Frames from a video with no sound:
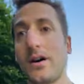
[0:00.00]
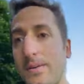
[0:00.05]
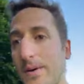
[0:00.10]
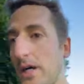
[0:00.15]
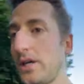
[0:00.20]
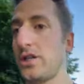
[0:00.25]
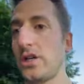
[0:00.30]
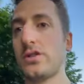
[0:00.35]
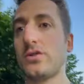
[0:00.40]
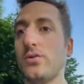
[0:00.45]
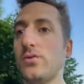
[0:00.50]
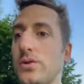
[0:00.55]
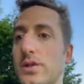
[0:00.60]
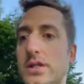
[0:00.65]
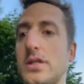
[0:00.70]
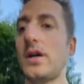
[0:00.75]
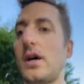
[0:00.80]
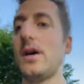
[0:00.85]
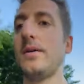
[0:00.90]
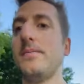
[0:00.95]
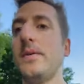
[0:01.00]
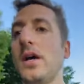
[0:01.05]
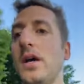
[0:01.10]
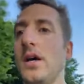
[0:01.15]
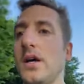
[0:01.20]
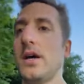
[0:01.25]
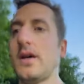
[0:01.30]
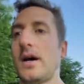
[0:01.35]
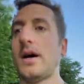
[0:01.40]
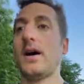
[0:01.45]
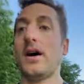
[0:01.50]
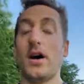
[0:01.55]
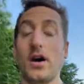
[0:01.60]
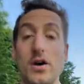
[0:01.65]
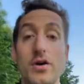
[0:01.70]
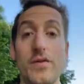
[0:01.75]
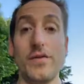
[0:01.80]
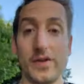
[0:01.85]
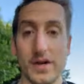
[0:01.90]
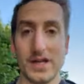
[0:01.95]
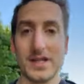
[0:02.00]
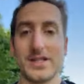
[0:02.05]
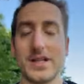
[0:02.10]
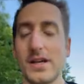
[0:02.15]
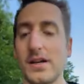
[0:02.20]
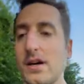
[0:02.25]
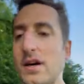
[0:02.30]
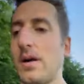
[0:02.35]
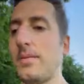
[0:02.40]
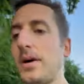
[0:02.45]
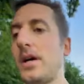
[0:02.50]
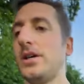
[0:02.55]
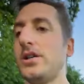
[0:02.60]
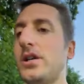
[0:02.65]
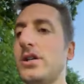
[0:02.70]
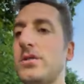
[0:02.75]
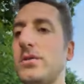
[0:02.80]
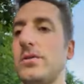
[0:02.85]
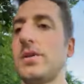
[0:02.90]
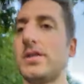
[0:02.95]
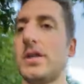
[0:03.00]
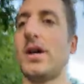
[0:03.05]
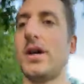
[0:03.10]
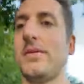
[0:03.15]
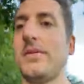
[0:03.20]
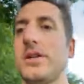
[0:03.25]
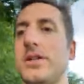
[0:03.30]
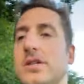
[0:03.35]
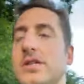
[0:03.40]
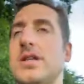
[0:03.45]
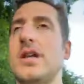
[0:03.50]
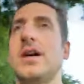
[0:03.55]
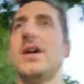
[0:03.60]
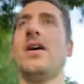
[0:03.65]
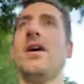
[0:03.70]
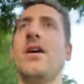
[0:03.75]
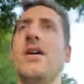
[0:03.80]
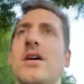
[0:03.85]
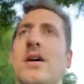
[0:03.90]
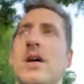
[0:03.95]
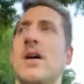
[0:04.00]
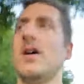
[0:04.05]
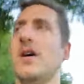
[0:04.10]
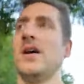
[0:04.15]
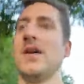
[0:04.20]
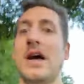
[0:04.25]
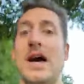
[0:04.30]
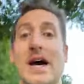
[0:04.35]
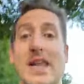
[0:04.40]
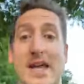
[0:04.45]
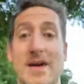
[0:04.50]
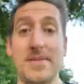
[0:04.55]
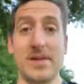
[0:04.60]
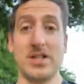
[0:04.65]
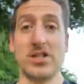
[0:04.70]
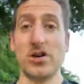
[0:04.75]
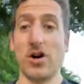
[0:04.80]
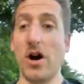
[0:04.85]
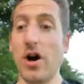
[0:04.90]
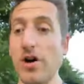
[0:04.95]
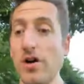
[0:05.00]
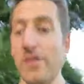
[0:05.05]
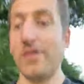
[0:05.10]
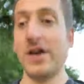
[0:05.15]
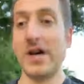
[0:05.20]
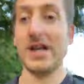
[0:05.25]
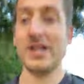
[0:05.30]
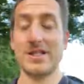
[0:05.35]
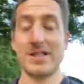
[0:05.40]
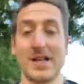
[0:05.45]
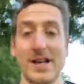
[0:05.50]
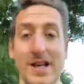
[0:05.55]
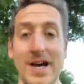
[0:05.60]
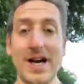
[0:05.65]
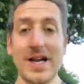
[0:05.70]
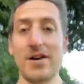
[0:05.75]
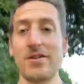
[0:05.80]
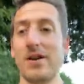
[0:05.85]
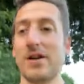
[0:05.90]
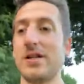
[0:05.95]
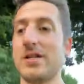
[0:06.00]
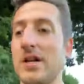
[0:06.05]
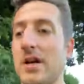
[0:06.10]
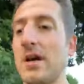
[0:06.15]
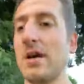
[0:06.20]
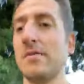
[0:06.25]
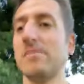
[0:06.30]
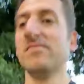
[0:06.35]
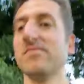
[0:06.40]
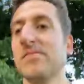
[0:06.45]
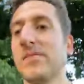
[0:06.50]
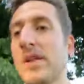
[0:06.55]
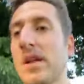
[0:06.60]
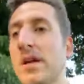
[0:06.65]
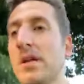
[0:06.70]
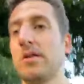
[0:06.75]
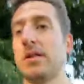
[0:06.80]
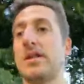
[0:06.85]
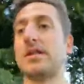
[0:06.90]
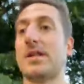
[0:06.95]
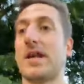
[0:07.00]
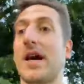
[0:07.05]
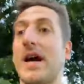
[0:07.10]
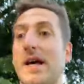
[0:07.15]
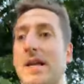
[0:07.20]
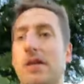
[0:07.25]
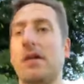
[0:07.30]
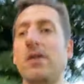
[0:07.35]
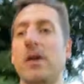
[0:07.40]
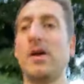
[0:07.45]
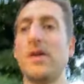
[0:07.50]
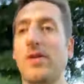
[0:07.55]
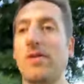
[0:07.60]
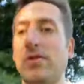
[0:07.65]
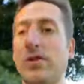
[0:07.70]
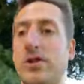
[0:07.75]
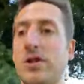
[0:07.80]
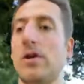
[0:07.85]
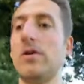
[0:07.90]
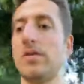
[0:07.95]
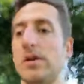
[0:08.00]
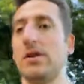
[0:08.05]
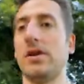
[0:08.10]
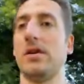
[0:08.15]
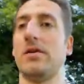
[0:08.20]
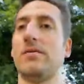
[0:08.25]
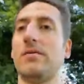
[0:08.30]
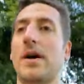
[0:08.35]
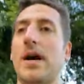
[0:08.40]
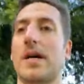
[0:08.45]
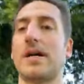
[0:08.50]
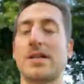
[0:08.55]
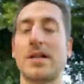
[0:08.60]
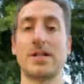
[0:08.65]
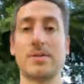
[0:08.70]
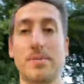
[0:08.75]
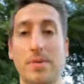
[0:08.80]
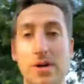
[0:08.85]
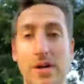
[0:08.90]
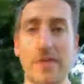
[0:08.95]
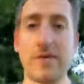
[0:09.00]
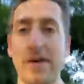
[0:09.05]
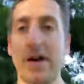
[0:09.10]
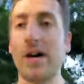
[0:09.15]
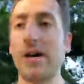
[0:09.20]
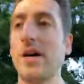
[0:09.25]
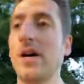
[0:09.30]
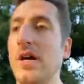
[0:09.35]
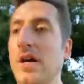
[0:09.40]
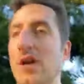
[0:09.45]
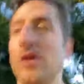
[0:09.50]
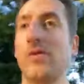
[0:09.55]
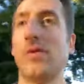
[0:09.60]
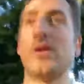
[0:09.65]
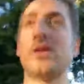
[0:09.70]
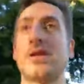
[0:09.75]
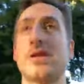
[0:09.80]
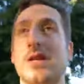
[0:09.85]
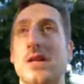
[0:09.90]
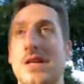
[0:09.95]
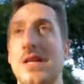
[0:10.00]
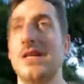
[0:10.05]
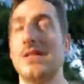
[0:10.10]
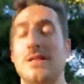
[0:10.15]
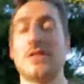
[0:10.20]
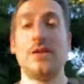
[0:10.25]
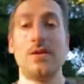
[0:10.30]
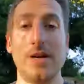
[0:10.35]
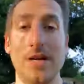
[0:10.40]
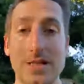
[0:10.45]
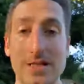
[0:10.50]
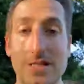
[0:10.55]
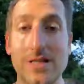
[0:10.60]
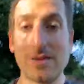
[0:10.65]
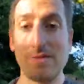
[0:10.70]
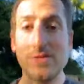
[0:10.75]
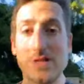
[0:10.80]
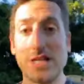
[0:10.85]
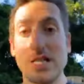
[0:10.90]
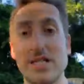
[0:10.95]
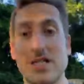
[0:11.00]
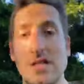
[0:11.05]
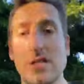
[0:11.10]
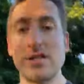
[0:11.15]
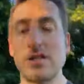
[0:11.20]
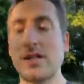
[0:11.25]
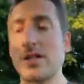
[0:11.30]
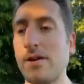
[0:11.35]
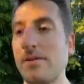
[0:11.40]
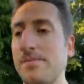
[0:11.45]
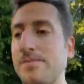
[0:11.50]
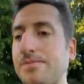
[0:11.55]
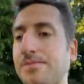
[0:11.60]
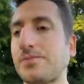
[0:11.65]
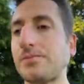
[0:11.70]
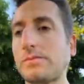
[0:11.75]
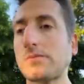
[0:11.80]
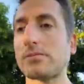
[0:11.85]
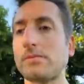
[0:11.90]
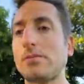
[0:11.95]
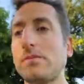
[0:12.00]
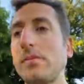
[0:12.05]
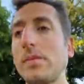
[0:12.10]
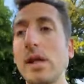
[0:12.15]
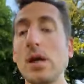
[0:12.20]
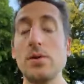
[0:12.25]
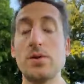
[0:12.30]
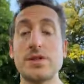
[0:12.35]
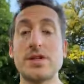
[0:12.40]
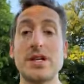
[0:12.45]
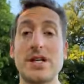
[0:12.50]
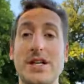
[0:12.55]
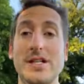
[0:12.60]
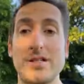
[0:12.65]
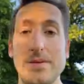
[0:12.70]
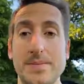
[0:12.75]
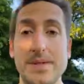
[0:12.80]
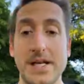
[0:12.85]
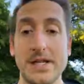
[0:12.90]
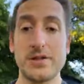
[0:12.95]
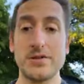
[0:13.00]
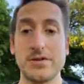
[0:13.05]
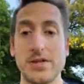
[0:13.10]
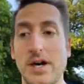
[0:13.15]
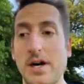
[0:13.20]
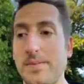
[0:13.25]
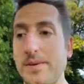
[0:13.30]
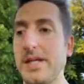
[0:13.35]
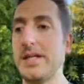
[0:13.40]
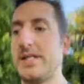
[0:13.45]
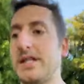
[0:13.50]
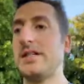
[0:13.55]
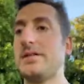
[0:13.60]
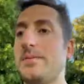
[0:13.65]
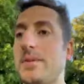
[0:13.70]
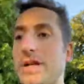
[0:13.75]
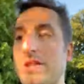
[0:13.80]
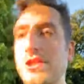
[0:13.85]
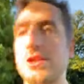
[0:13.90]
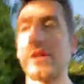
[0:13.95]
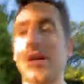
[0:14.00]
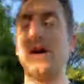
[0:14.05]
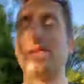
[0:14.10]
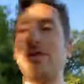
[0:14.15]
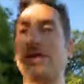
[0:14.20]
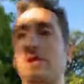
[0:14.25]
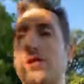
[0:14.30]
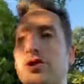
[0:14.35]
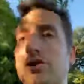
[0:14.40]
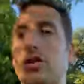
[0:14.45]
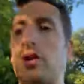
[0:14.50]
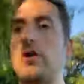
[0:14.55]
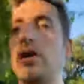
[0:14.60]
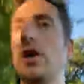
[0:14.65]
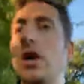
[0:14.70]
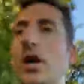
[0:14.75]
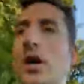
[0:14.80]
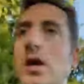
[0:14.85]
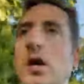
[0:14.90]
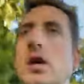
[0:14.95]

carbohydrates all the time, overeating carbohydrates all the time, I should say, and that means you're overeating calories. This can result in, you know, excess body fat, which can lead to insulin resistance, which can lead to potential diabetes, blood sugar level control.